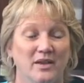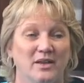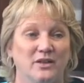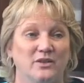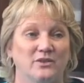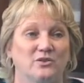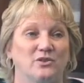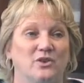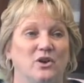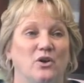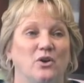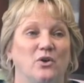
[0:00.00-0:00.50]

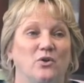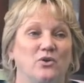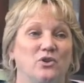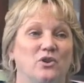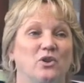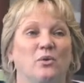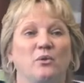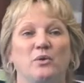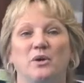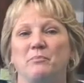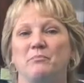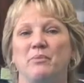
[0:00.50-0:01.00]
So you
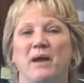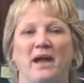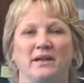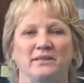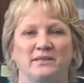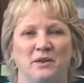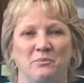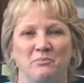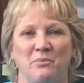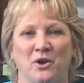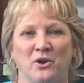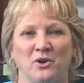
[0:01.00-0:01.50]
don't want to
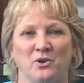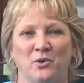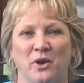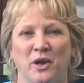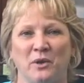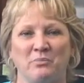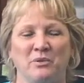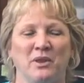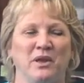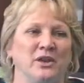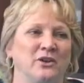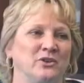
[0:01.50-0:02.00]
pass up on a
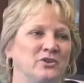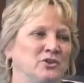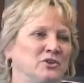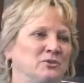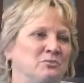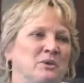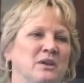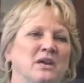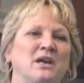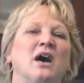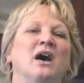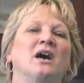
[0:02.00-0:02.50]
great player
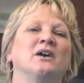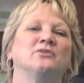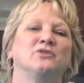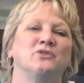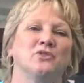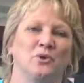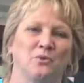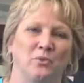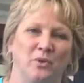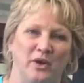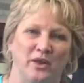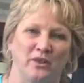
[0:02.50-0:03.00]
just because
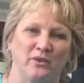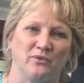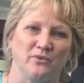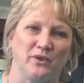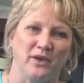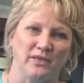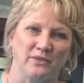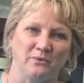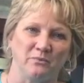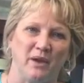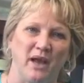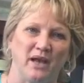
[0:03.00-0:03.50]
they're wearing the
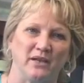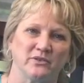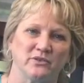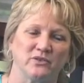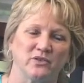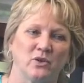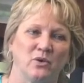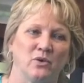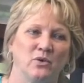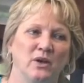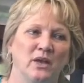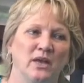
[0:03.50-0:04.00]
face
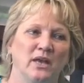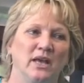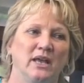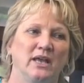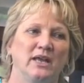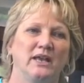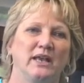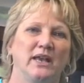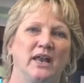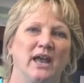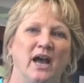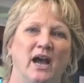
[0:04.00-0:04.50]
mask. So
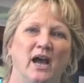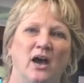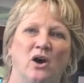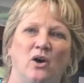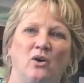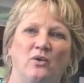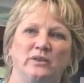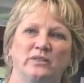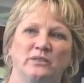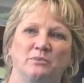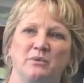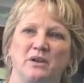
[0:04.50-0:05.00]

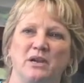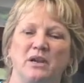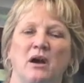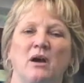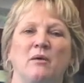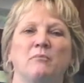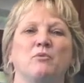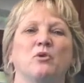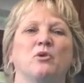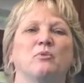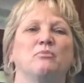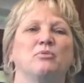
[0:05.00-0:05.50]
now it's
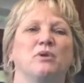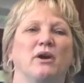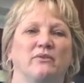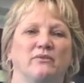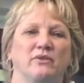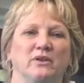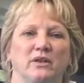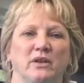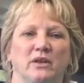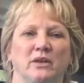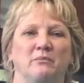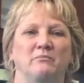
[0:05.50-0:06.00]
become more
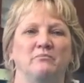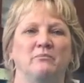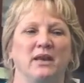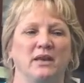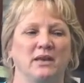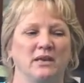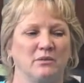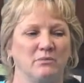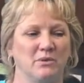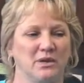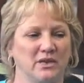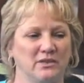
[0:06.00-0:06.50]
prevalent,
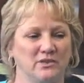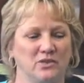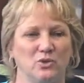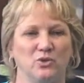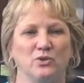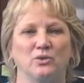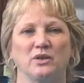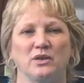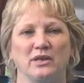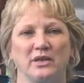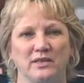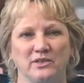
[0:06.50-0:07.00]
mainly because
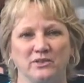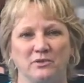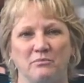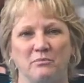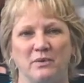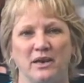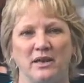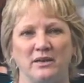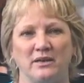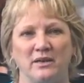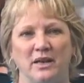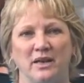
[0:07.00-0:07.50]
youth leagues are
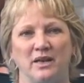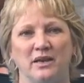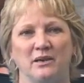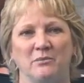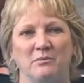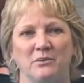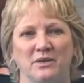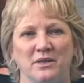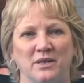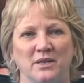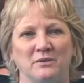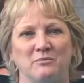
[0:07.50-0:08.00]
mandating
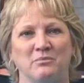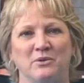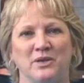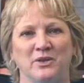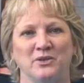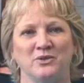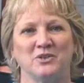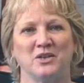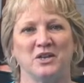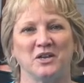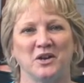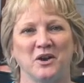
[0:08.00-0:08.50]
them and then
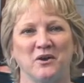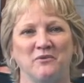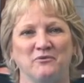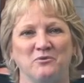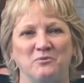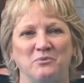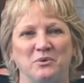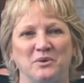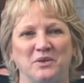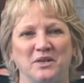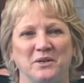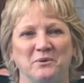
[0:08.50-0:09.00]
players get
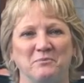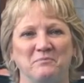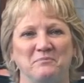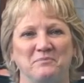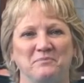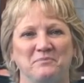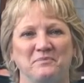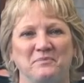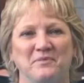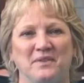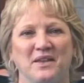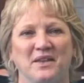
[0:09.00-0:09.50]
comfortable in
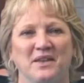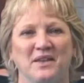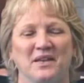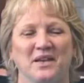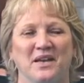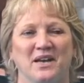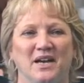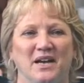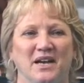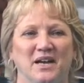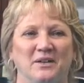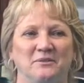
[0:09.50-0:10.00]

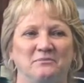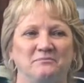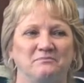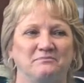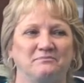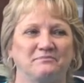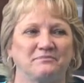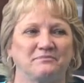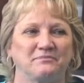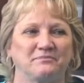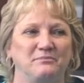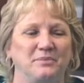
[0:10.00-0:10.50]

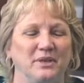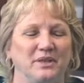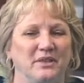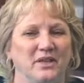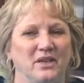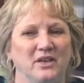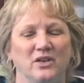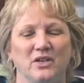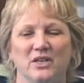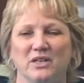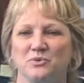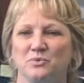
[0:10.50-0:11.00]
them. But
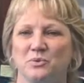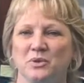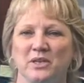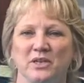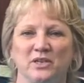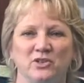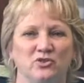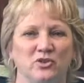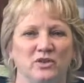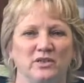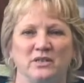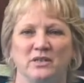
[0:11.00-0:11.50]
it's
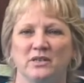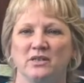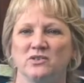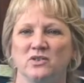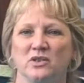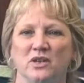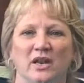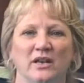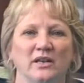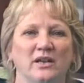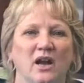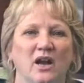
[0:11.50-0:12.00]
really interesting. There's
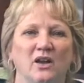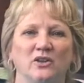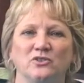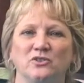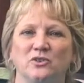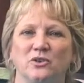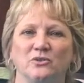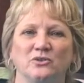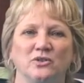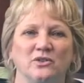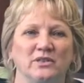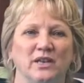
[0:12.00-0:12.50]
a lot of college
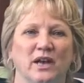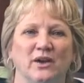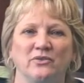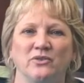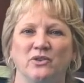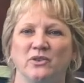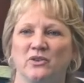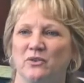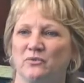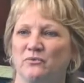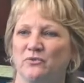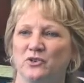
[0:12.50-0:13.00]
coaches out
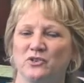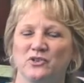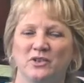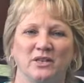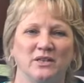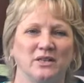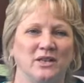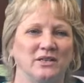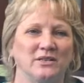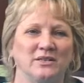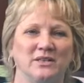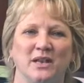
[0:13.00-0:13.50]
there, and the first
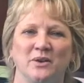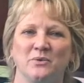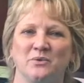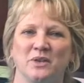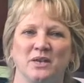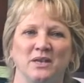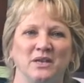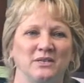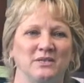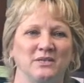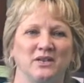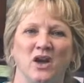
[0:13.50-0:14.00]
thing they say when
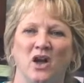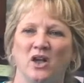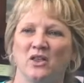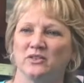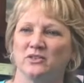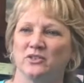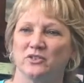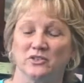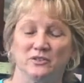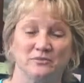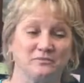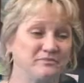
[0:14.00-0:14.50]
they get to
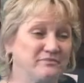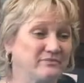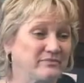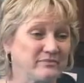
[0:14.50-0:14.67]
college is,